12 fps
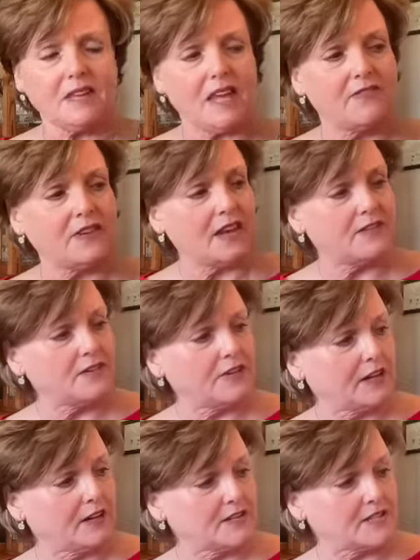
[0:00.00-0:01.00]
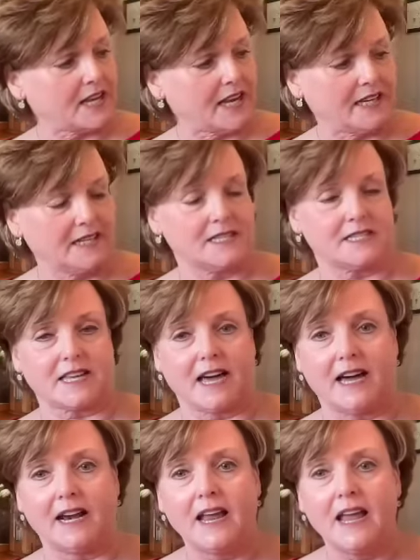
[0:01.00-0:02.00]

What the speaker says: And the other thing I'll say is that